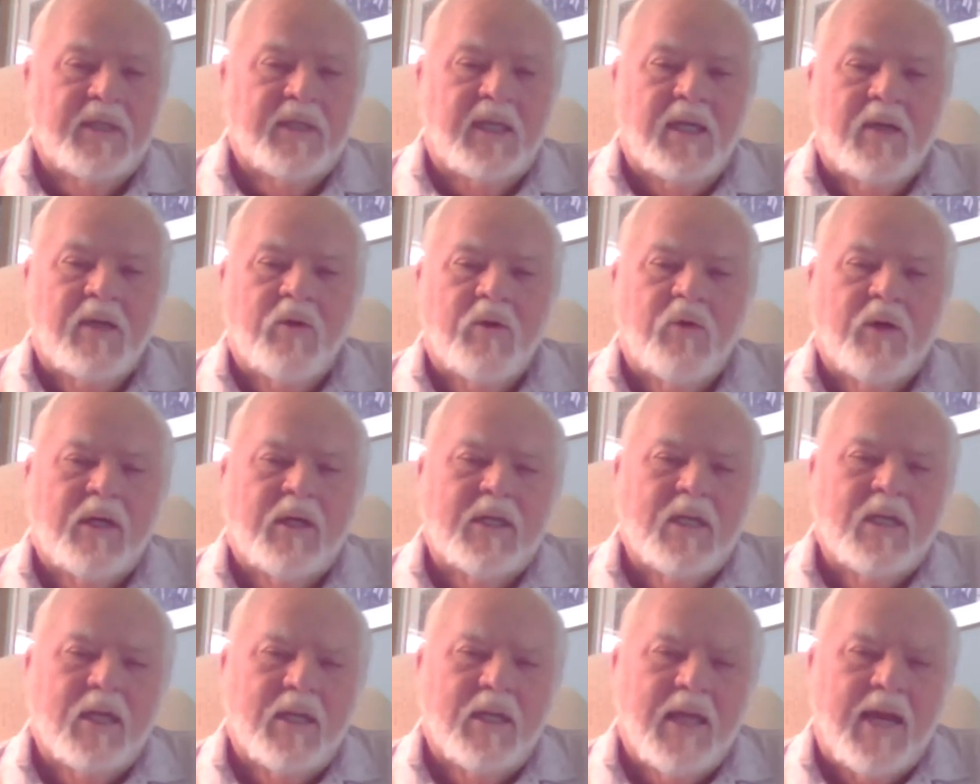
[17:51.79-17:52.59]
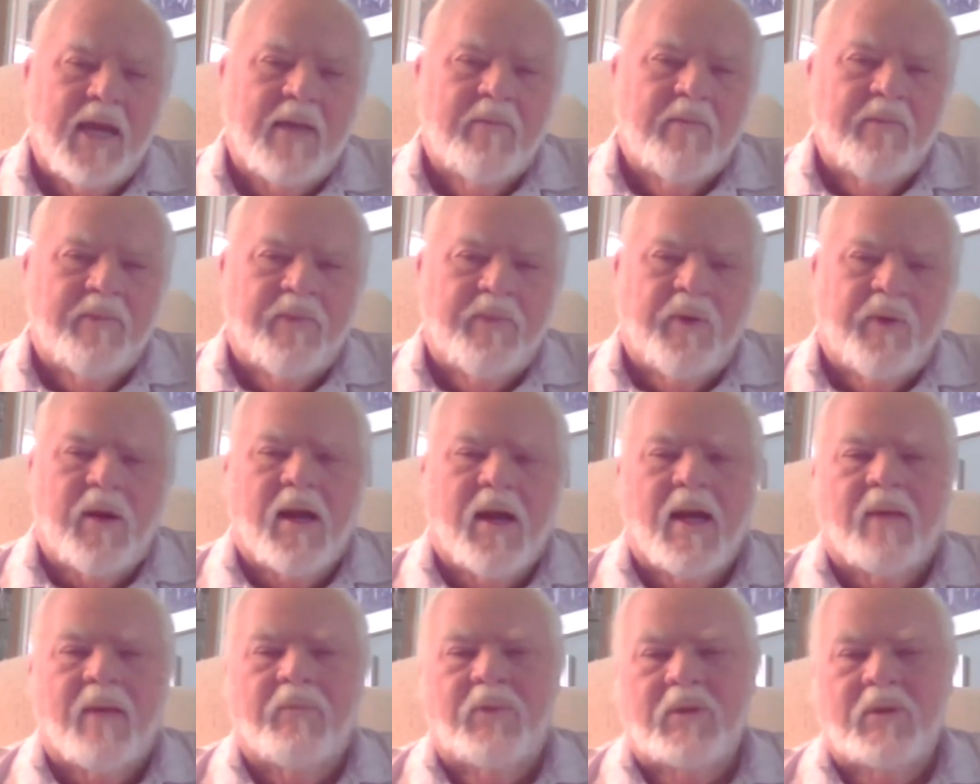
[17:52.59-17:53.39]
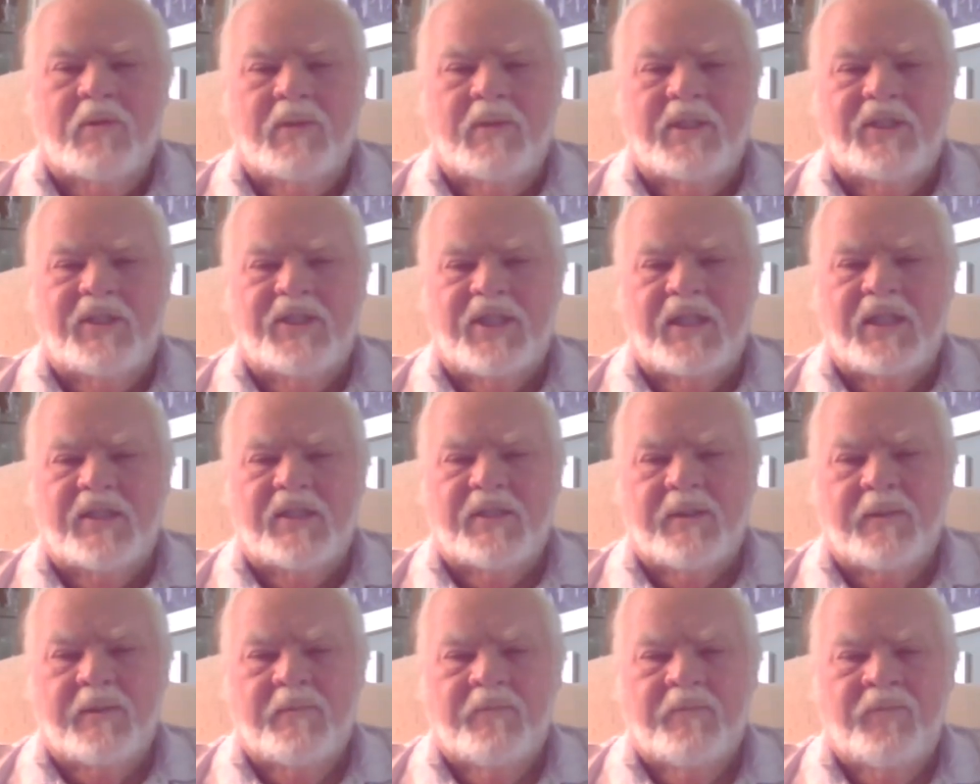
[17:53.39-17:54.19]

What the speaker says: And there wasn't of that problem. It's just,